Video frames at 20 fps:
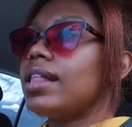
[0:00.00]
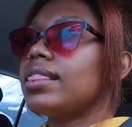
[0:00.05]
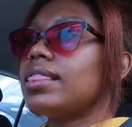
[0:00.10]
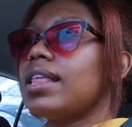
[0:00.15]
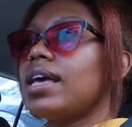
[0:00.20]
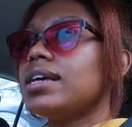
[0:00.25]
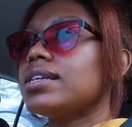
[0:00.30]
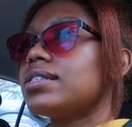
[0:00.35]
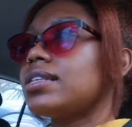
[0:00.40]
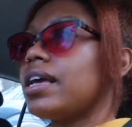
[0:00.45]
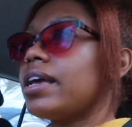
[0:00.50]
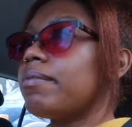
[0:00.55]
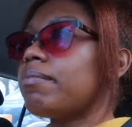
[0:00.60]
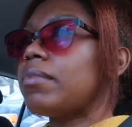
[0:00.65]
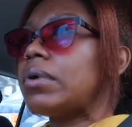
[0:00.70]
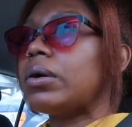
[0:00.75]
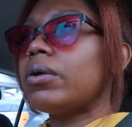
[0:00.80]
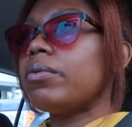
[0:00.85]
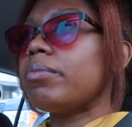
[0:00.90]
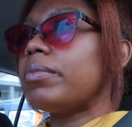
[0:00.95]
They say
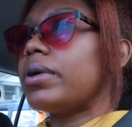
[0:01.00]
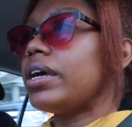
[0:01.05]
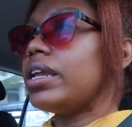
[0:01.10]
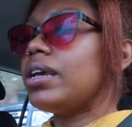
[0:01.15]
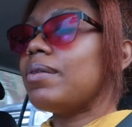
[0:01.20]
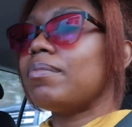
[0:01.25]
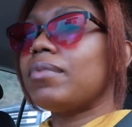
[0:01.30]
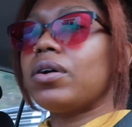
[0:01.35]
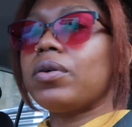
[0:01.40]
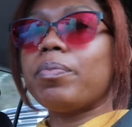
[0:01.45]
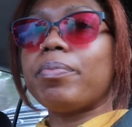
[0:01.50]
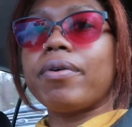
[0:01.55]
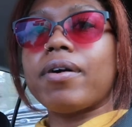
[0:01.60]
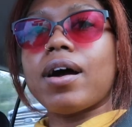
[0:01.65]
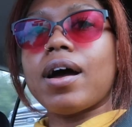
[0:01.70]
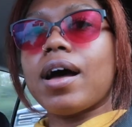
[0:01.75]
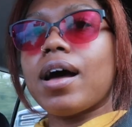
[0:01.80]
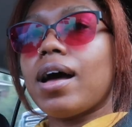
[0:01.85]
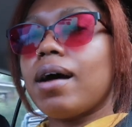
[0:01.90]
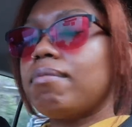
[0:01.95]
more money, more
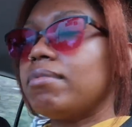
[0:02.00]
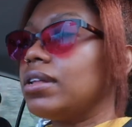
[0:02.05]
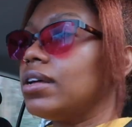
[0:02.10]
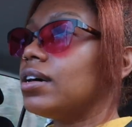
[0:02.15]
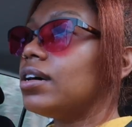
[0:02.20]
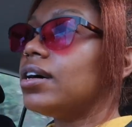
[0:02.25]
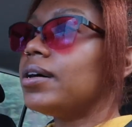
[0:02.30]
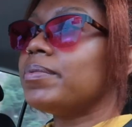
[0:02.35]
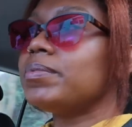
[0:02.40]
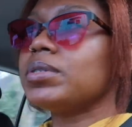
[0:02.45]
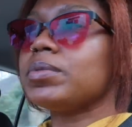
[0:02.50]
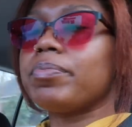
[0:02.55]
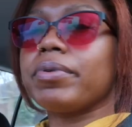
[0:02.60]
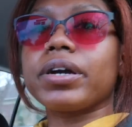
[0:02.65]
problems.